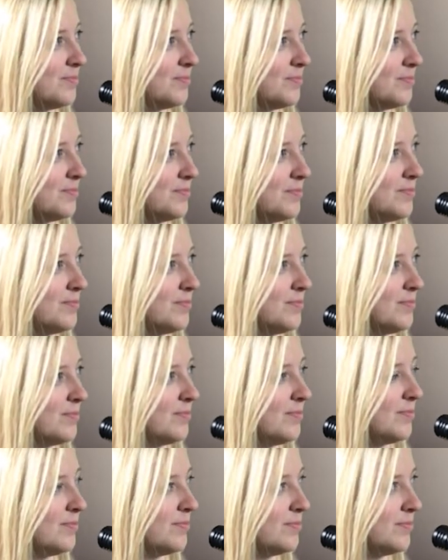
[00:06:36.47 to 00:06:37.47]

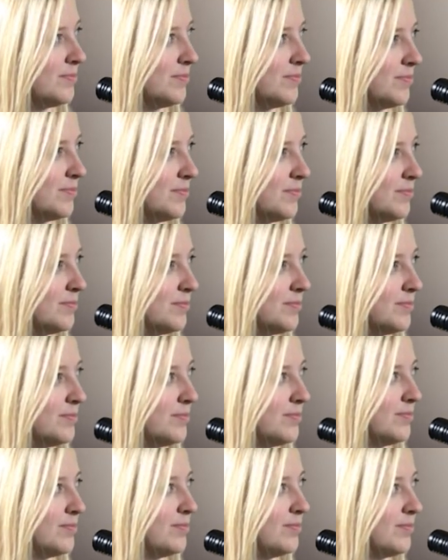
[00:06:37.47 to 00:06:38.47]

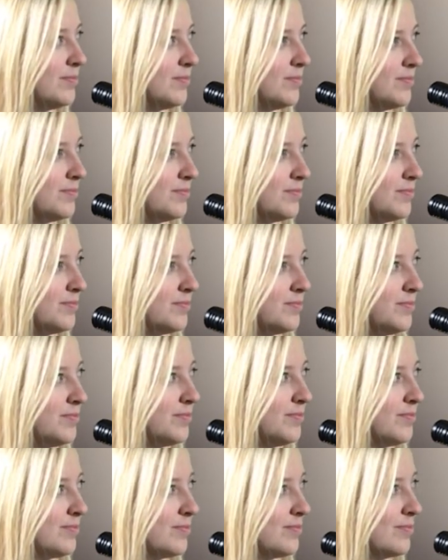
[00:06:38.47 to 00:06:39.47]

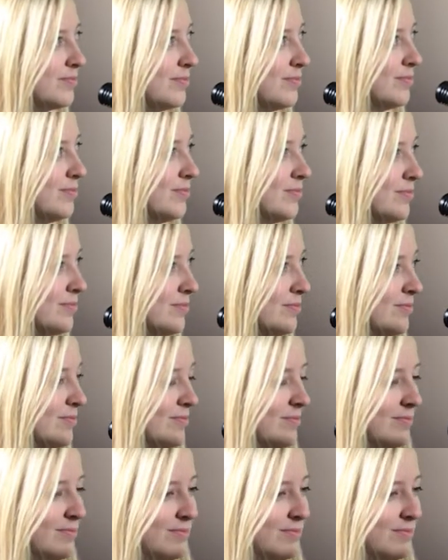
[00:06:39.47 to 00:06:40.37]
(silent)